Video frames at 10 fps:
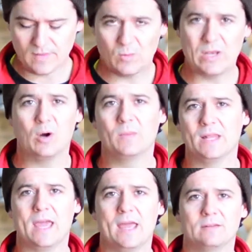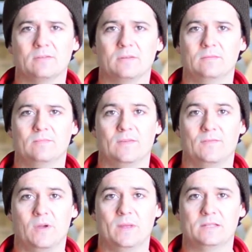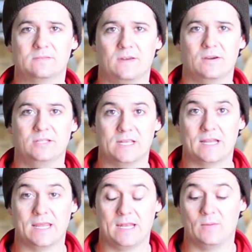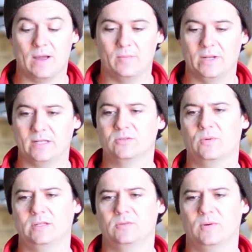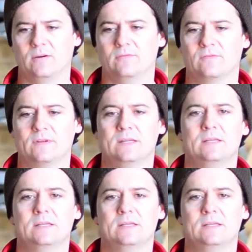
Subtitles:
We normally handle the ferments very gently anyway, but in 2012